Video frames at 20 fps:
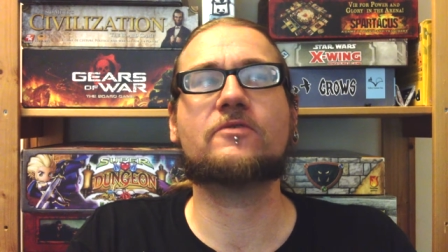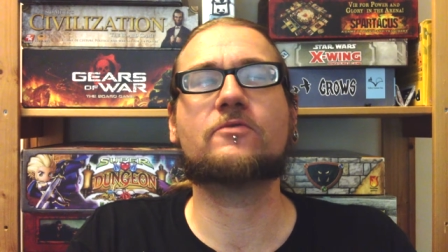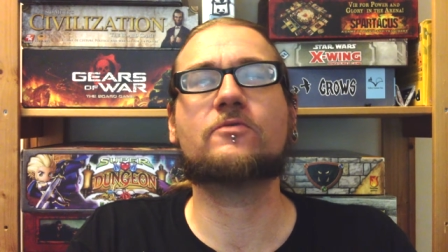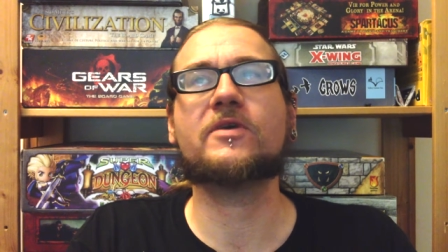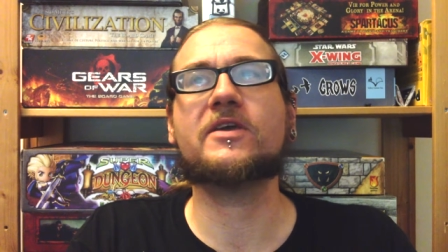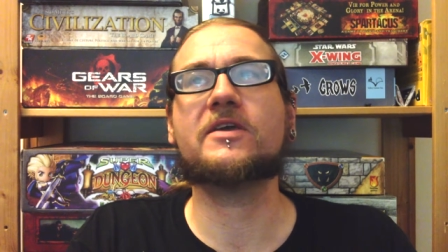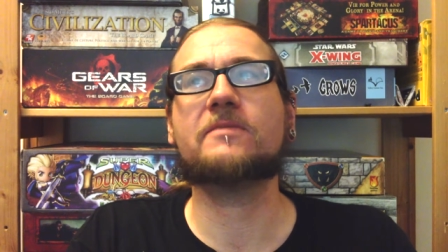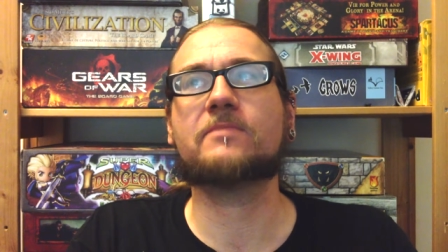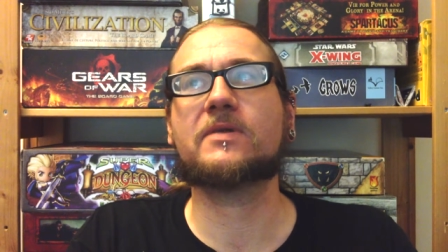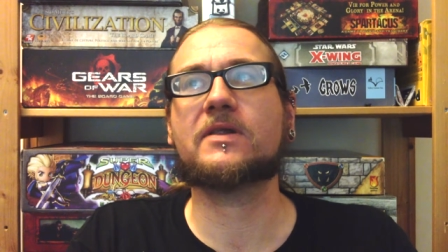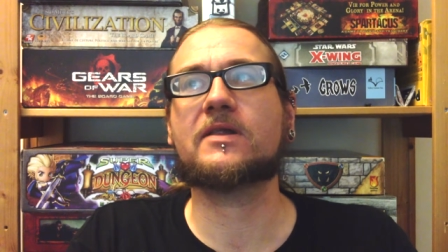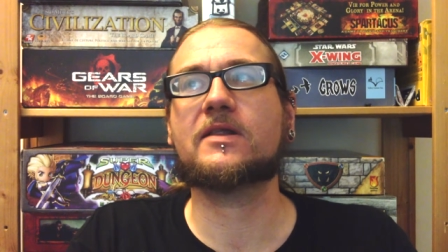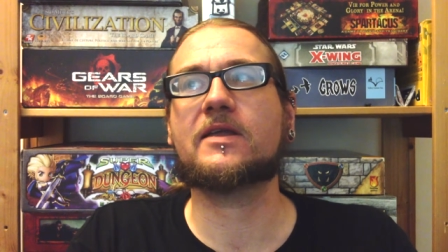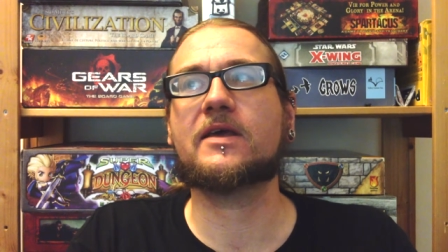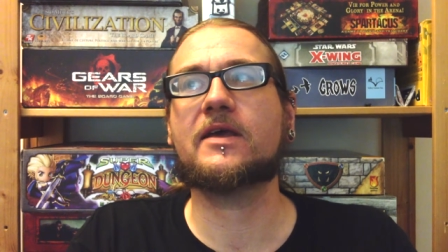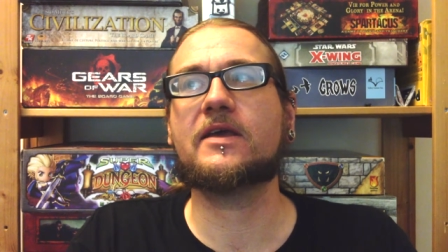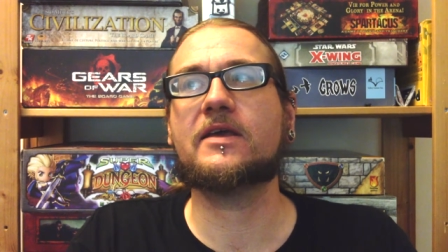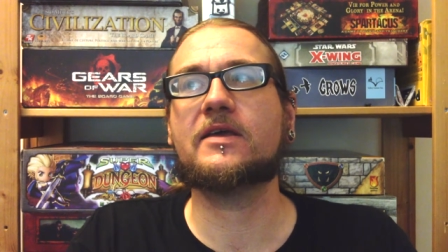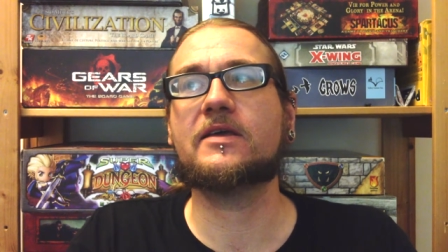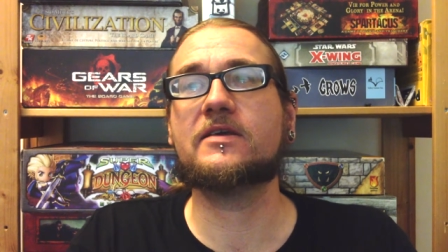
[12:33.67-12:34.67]
We
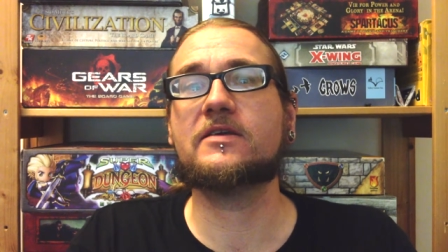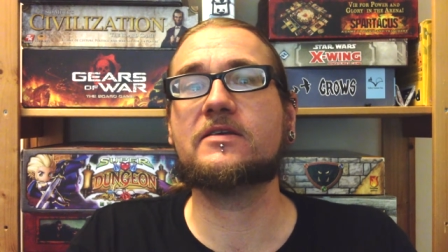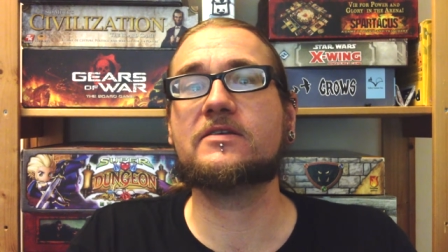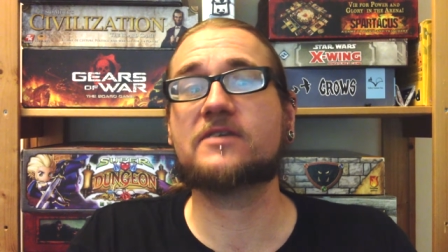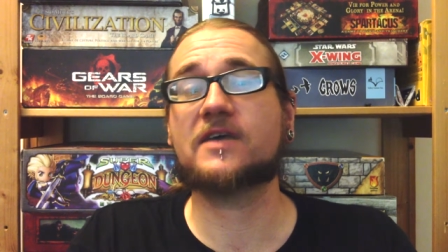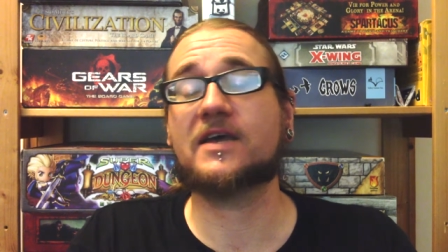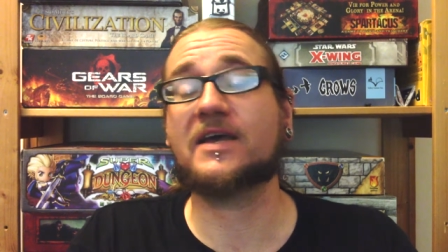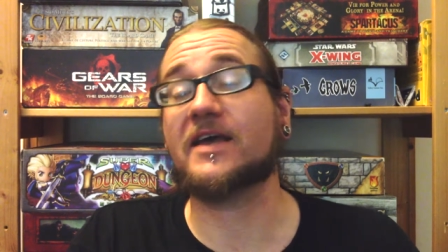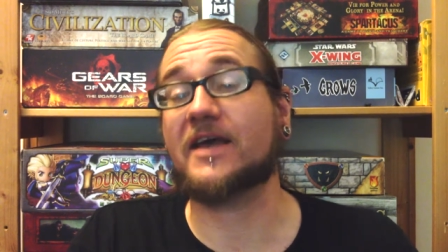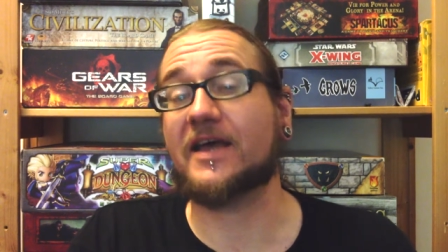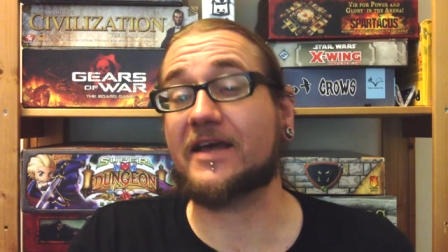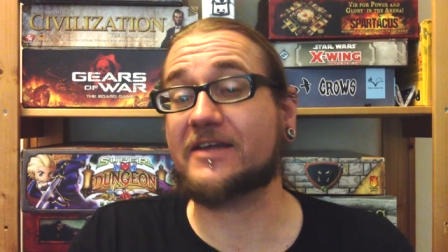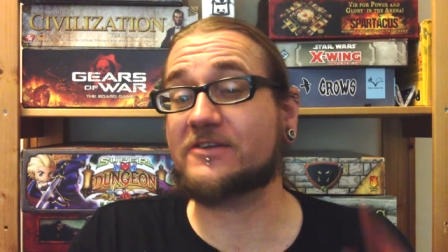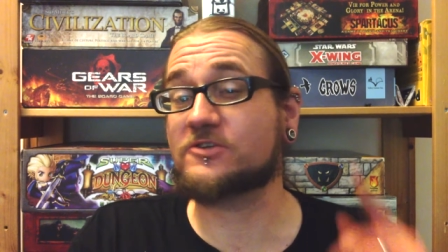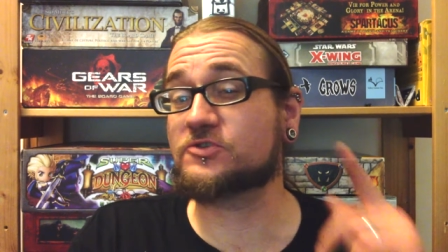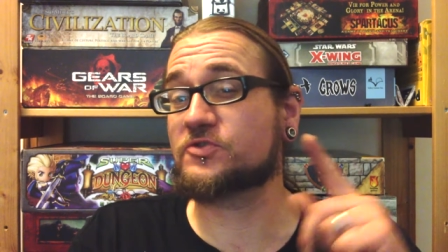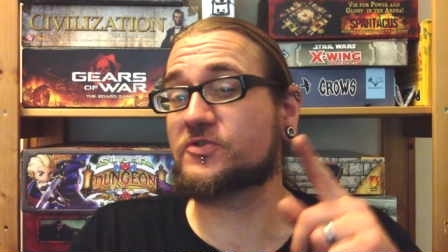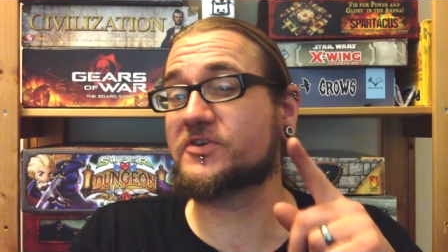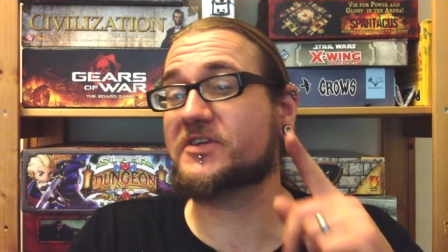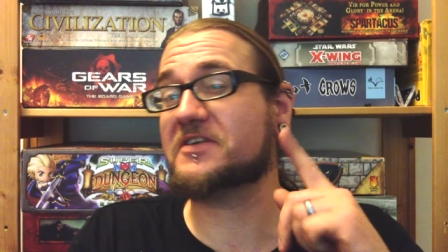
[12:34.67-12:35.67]
played ah,
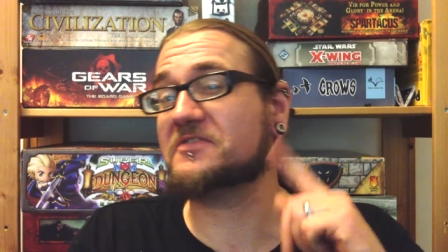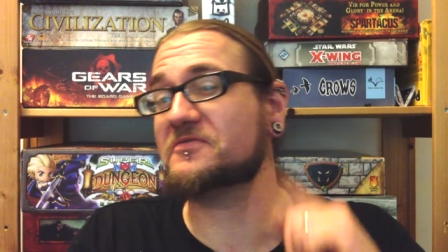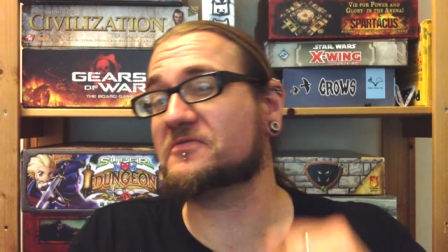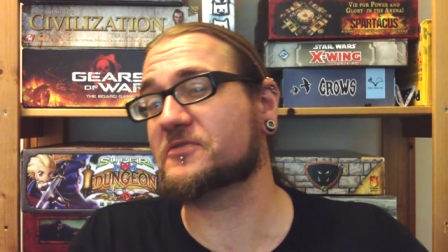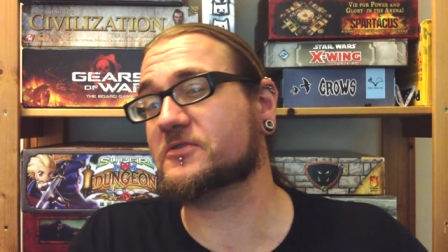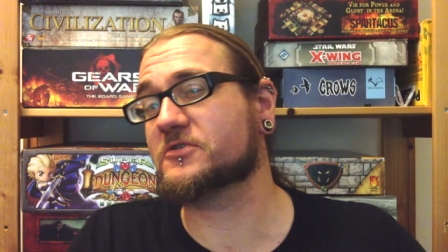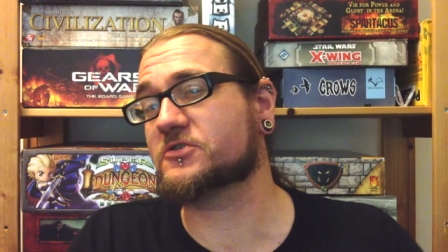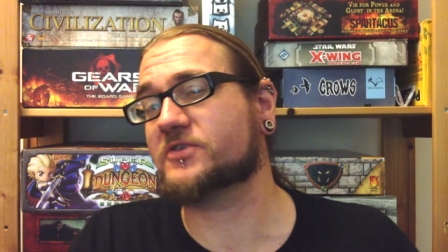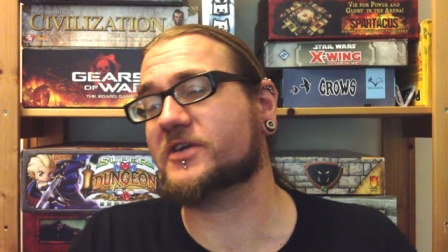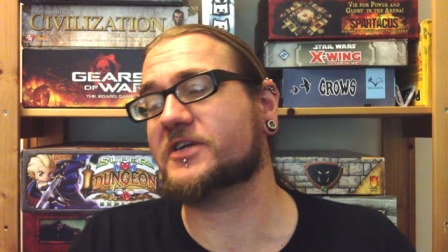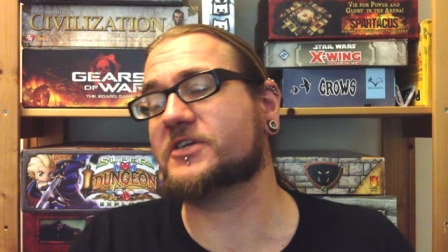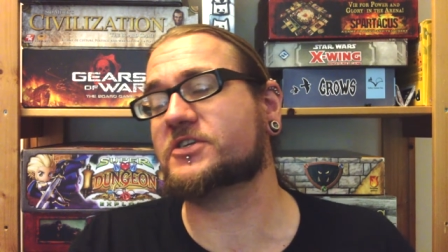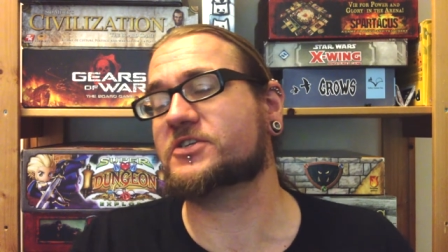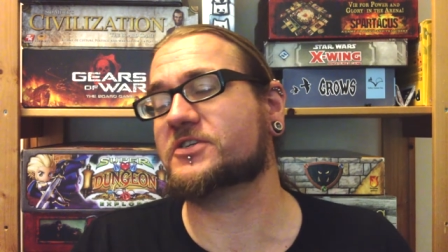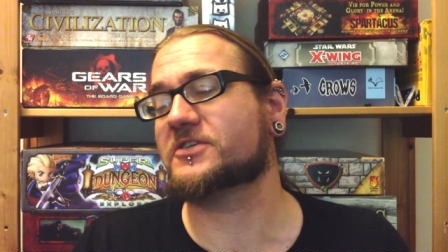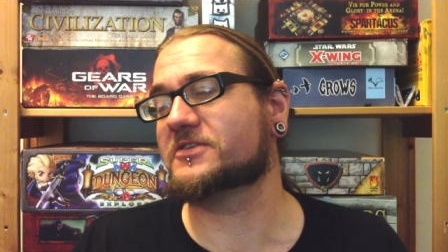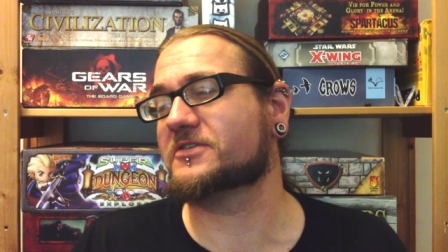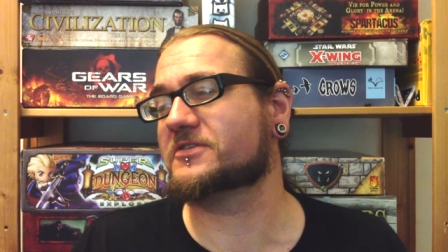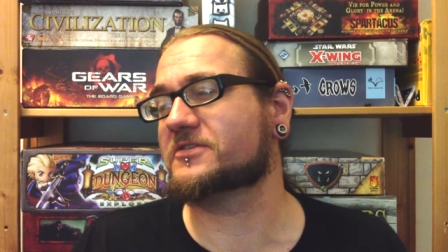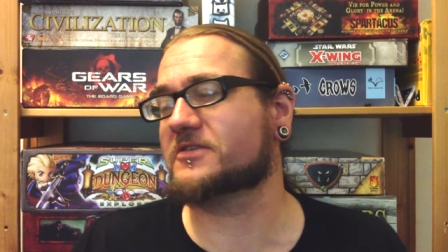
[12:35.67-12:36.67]
Android
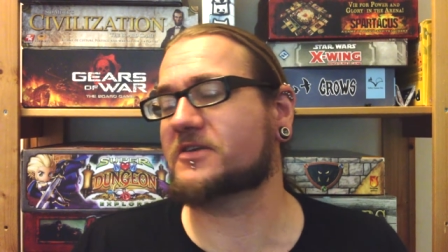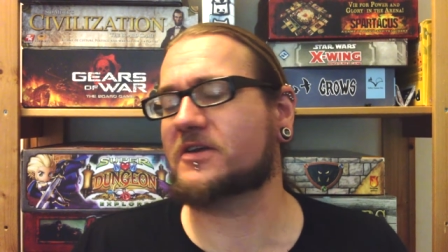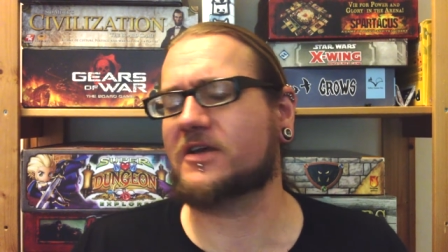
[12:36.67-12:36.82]
Infiltration.